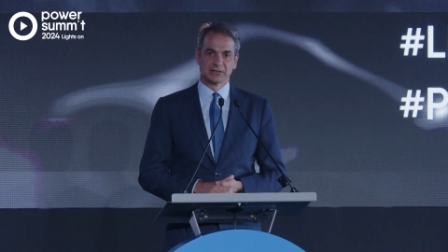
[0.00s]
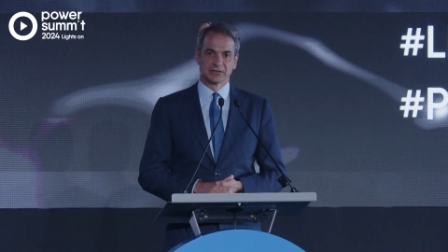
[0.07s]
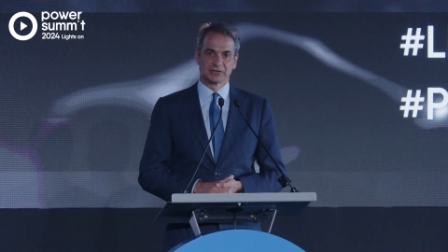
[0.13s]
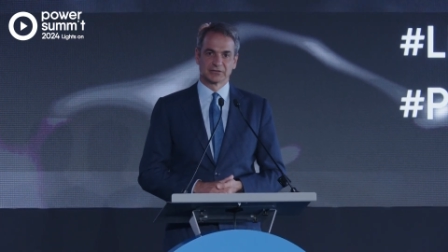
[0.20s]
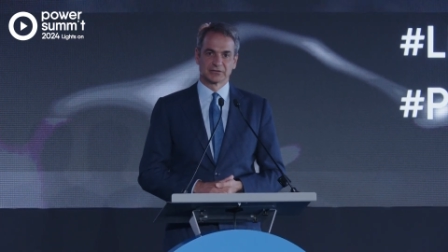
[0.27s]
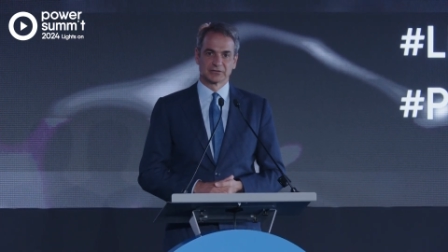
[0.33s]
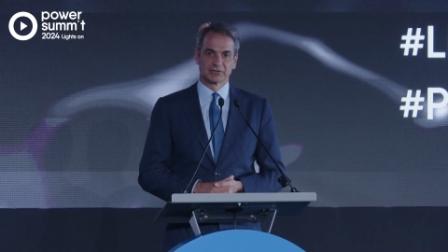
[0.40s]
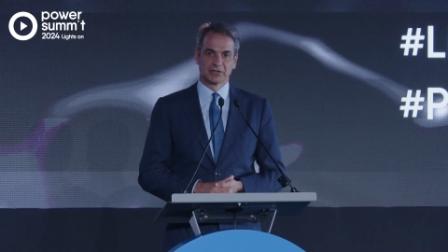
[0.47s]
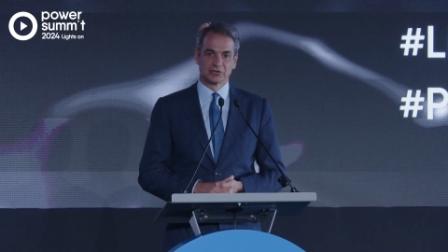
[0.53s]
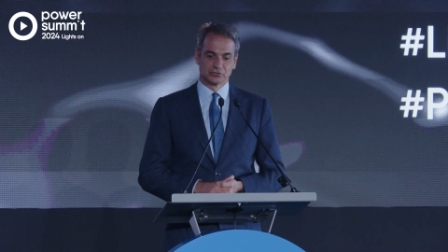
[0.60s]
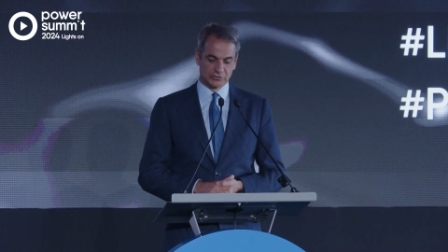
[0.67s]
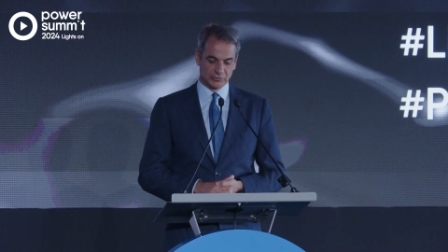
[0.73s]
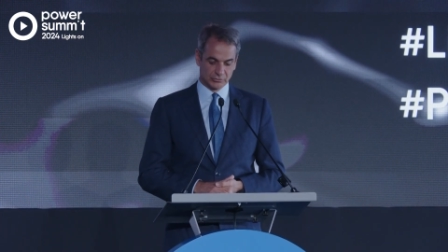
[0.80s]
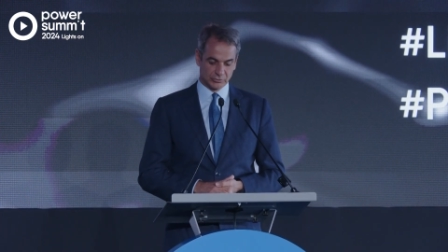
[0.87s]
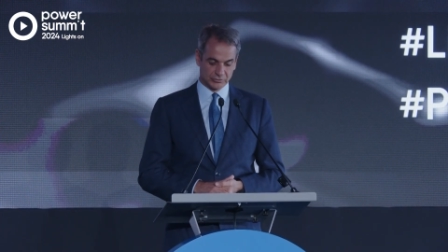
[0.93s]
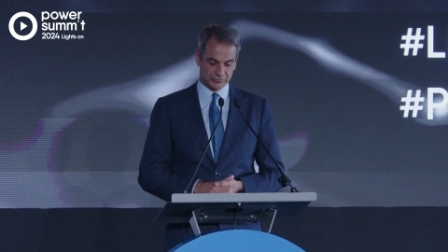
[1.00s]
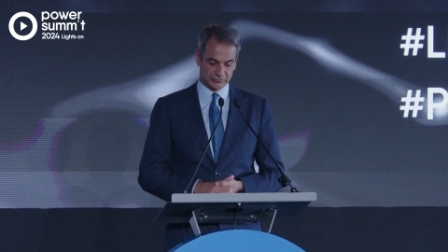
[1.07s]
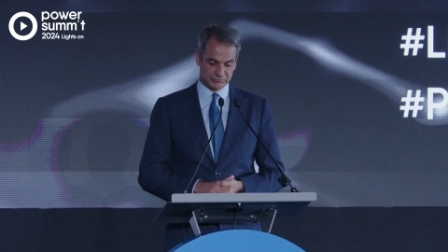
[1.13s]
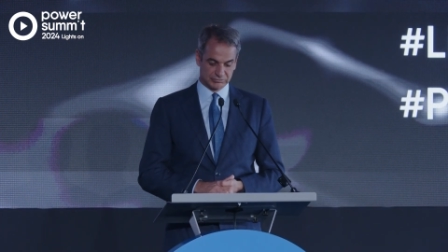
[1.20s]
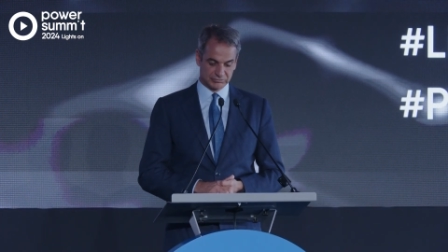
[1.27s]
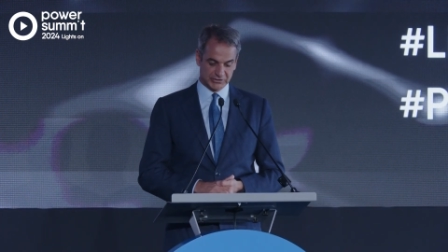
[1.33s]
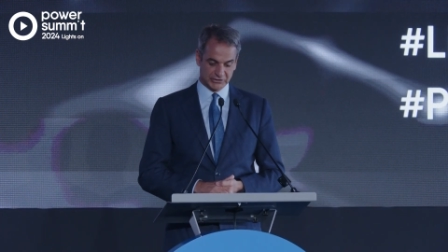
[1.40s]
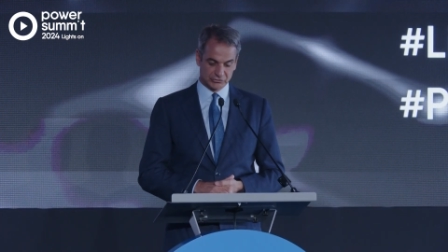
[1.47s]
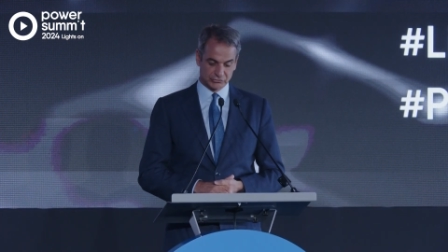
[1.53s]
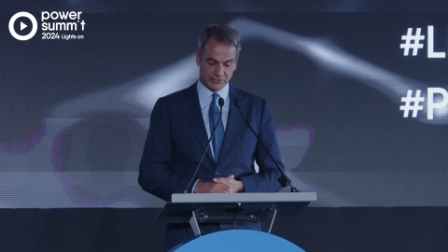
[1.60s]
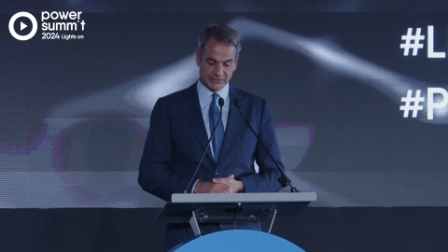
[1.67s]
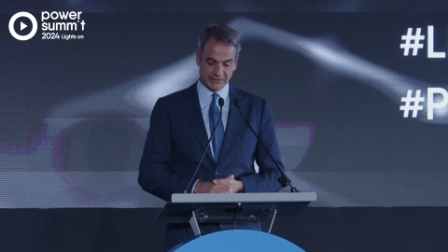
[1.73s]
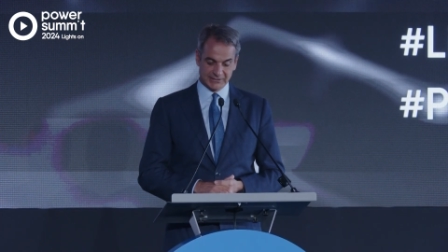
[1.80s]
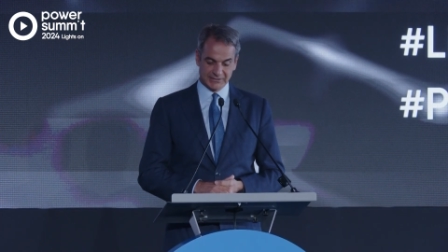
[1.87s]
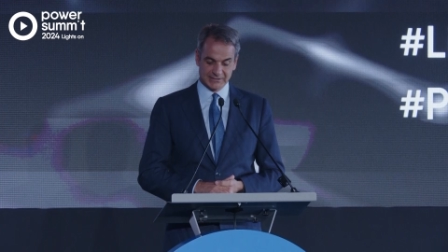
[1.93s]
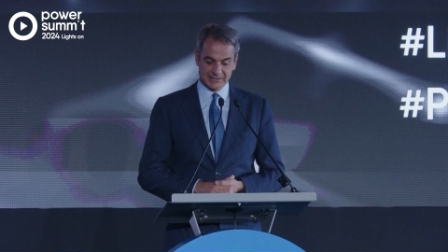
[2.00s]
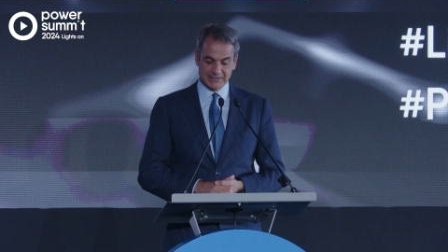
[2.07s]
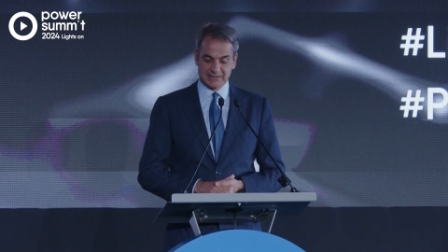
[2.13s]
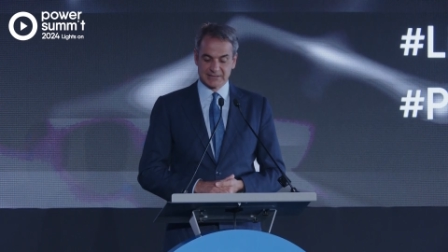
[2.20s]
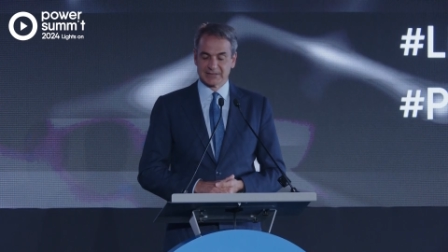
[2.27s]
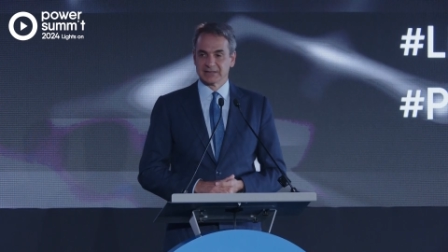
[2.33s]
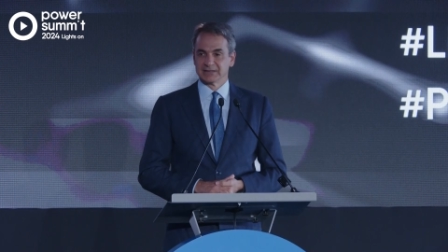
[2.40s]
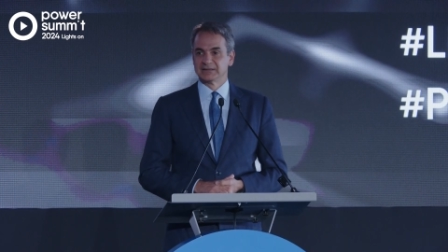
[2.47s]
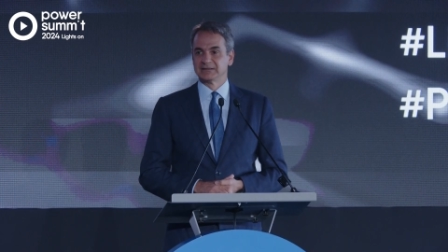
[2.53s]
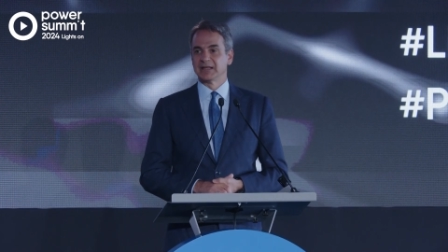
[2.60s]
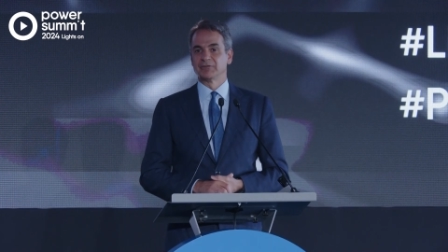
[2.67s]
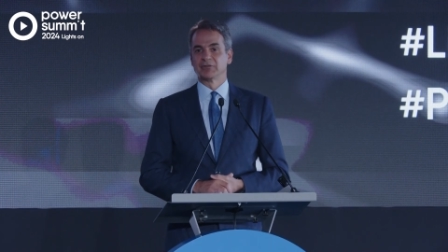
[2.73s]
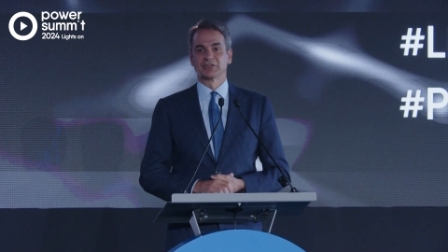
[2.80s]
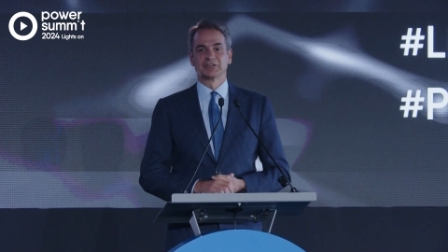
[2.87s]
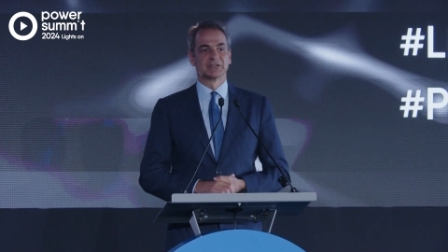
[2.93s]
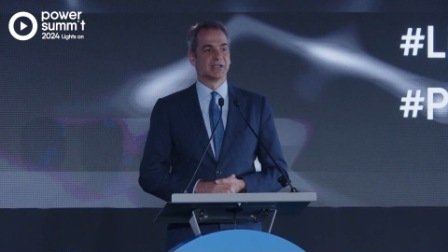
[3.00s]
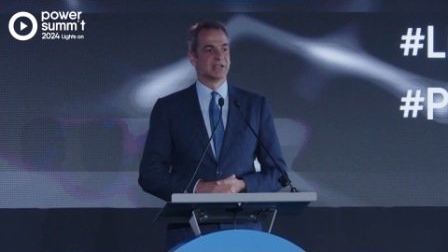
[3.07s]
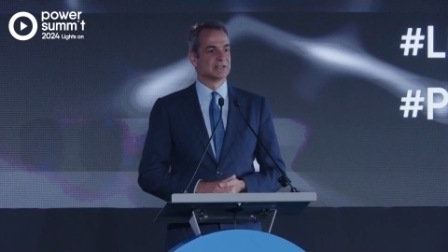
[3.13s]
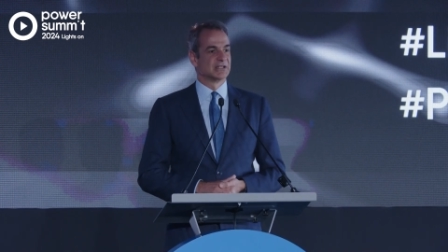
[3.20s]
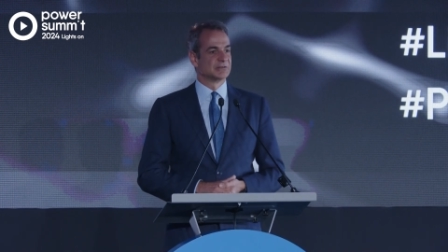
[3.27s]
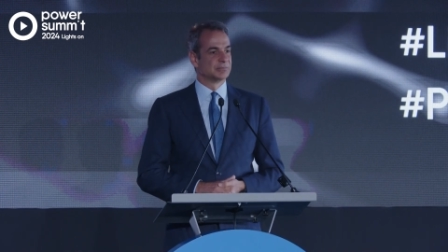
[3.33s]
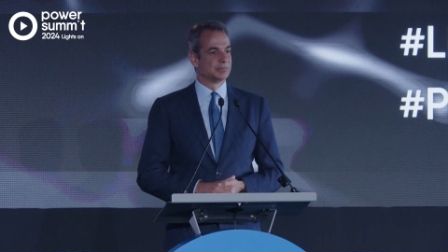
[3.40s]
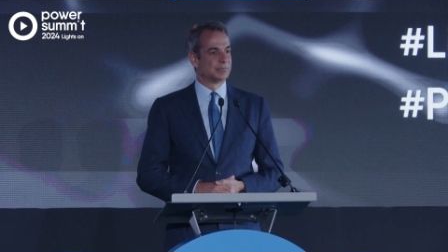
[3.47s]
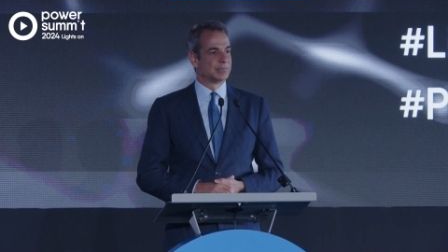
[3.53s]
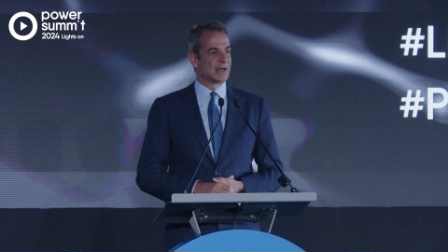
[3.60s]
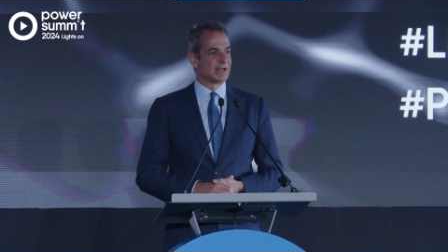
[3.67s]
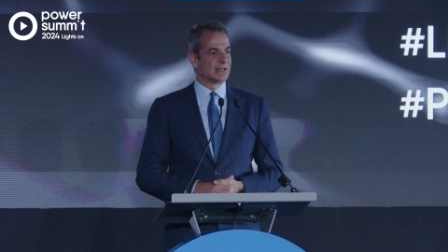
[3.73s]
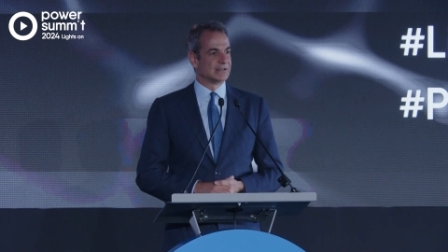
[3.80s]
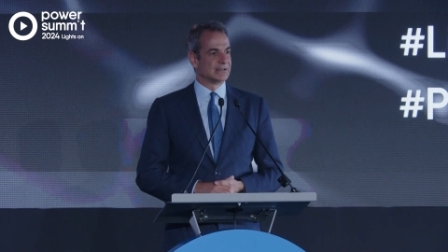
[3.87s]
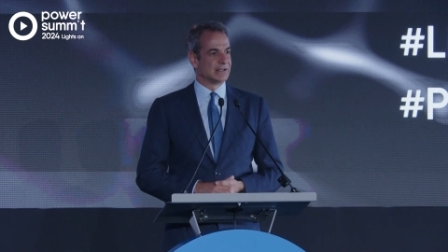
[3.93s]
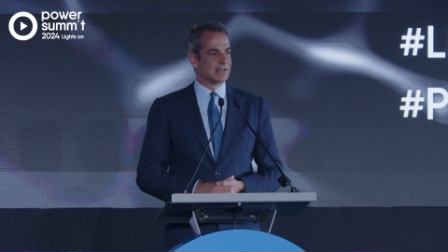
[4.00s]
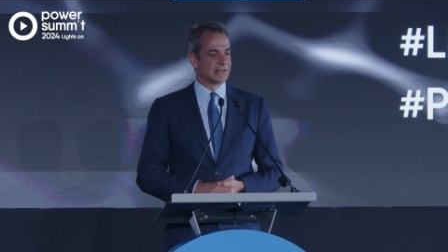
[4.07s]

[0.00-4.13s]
this country was literally devastated by